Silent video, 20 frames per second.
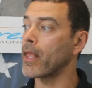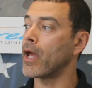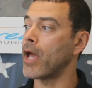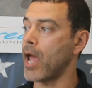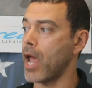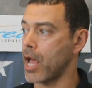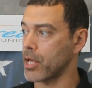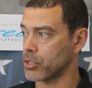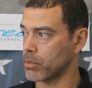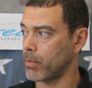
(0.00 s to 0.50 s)

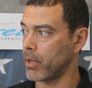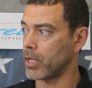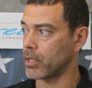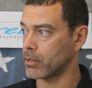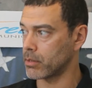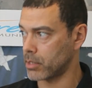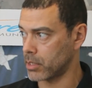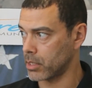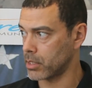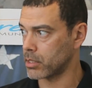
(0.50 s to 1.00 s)

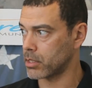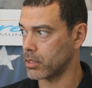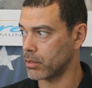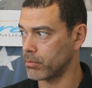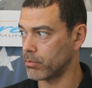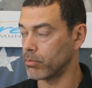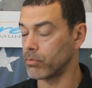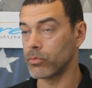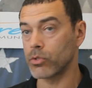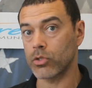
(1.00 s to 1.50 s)
SMET
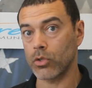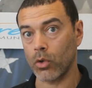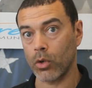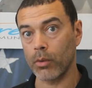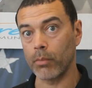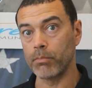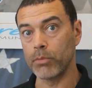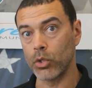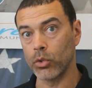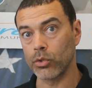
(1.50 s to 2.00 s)
systems
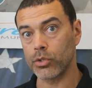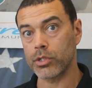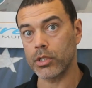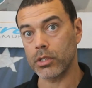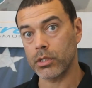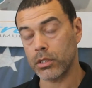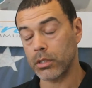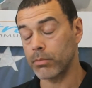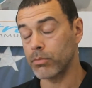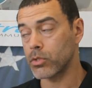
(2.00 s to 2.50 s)
or mule
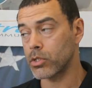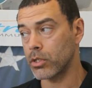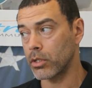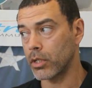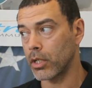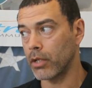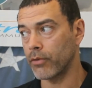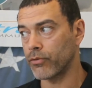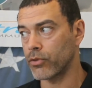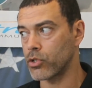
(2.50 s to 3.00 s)
systems to
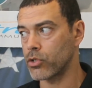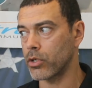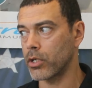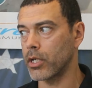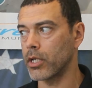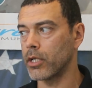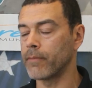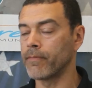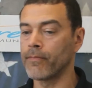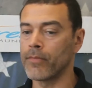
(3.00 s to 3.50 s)
the
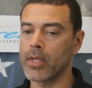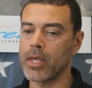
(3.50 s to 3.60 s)
infantry,